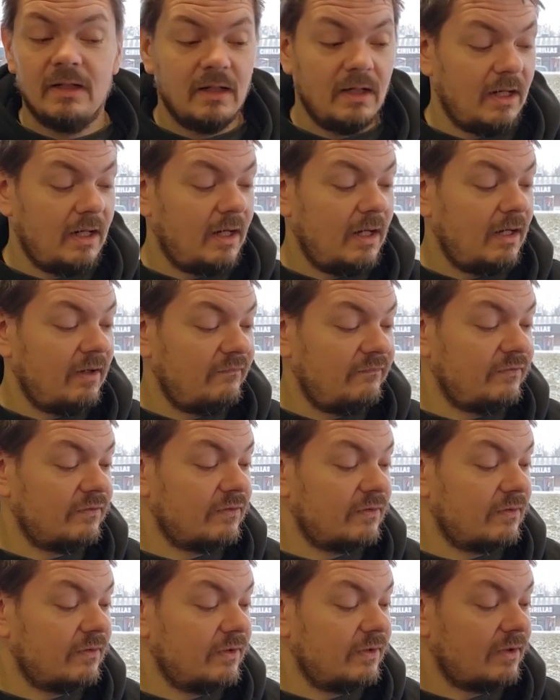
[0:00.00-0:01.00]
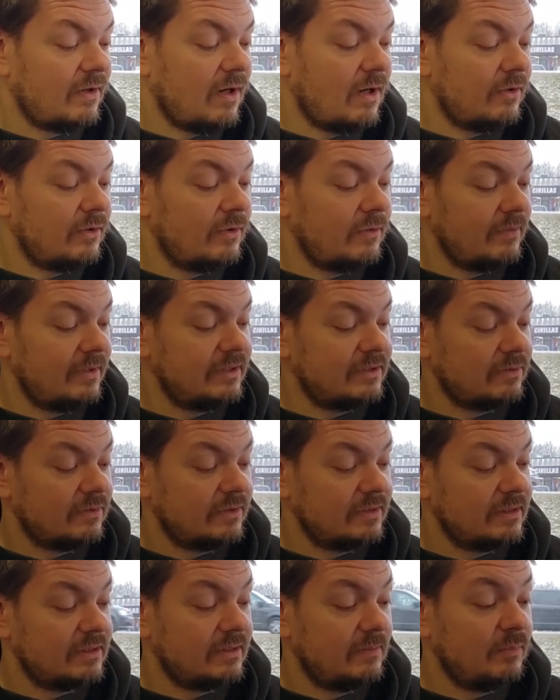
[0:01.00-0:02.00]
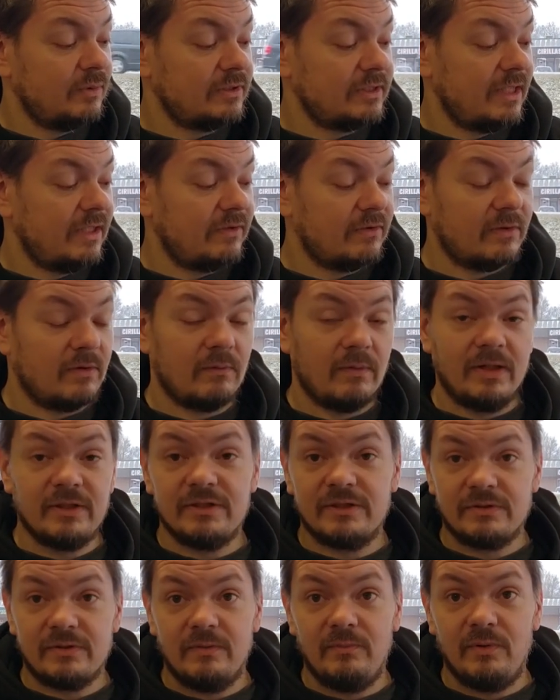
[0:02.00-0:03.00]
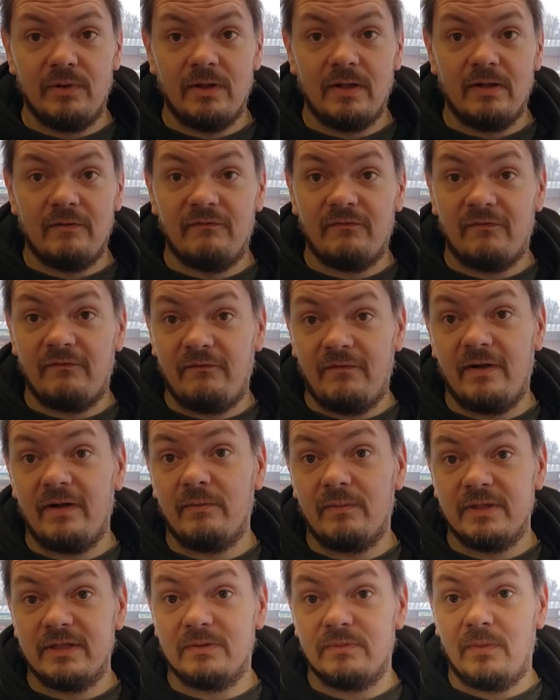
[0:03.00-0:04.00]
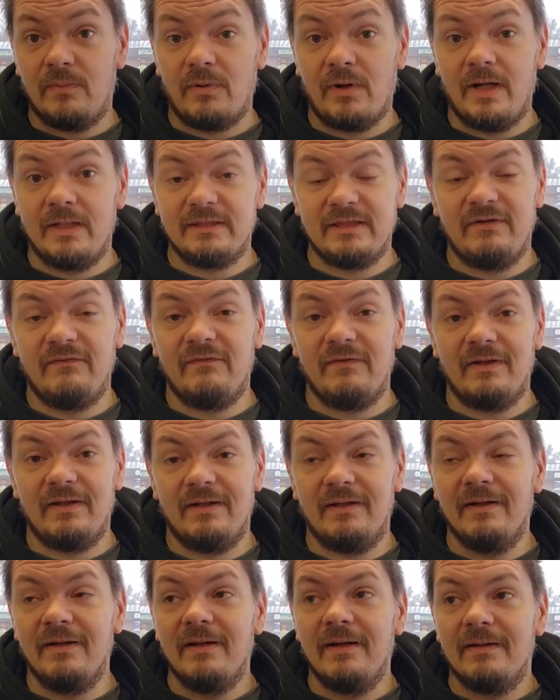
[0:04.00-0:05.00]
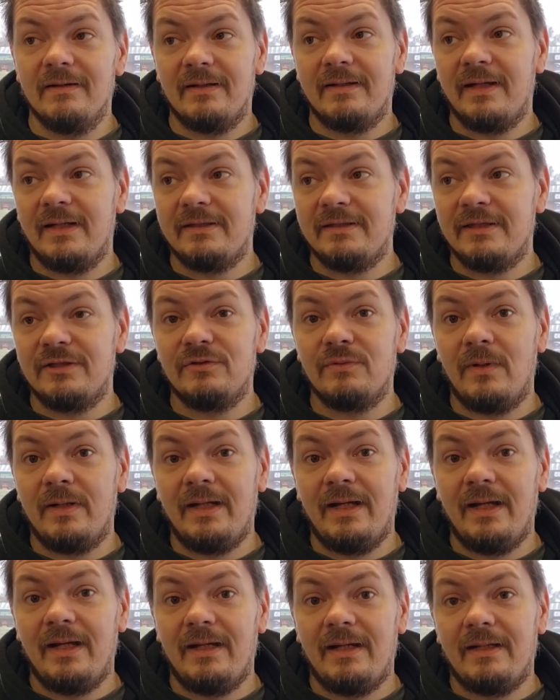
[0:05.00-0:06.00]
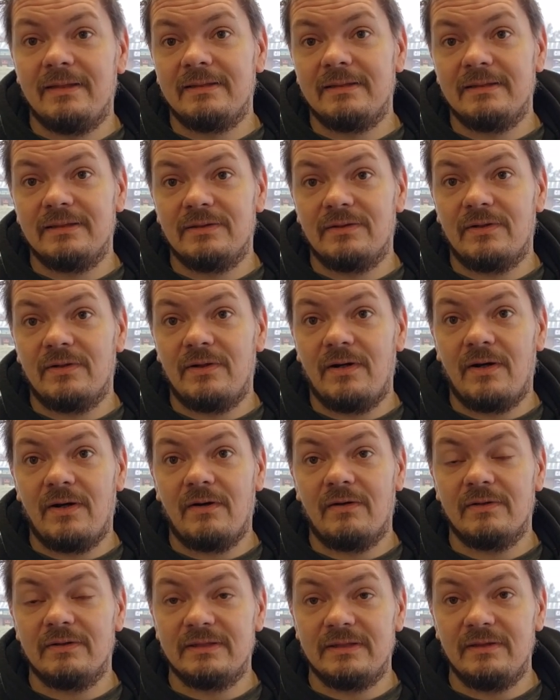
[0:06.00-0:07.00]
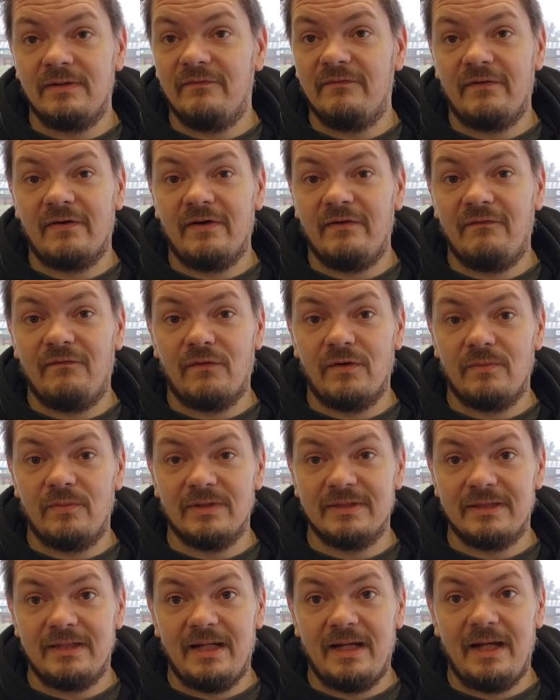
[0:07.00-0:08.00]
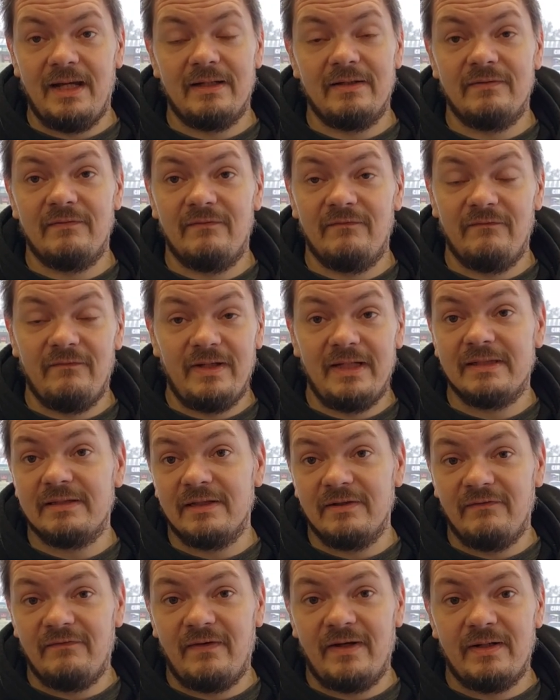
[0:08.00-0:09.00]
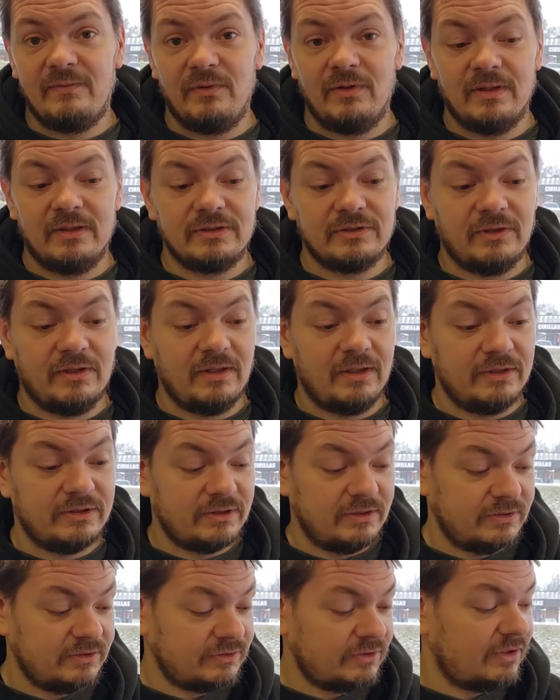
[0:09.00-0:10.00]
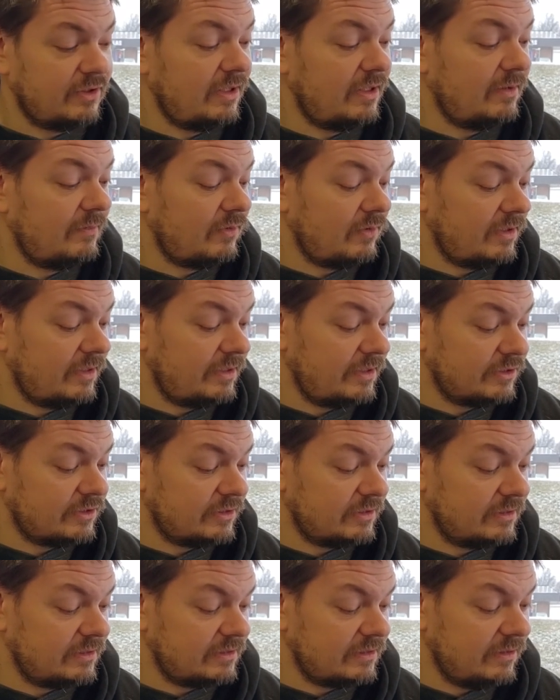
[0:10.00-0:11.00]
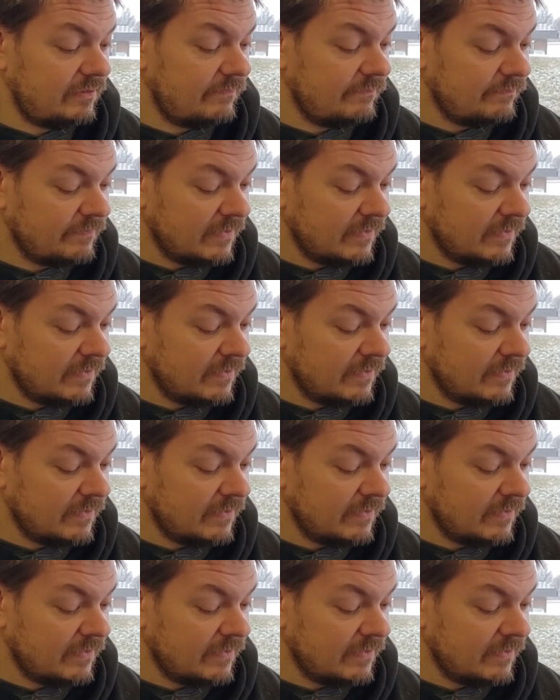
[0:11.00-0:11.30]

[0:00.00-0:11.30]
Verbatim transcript: uh, of your, your hard-earned resources, and put together a registry book for a fairly reasonable price. Even the the 1928s are, are still very affordable today and easily findable in circulation circulatable condition. So.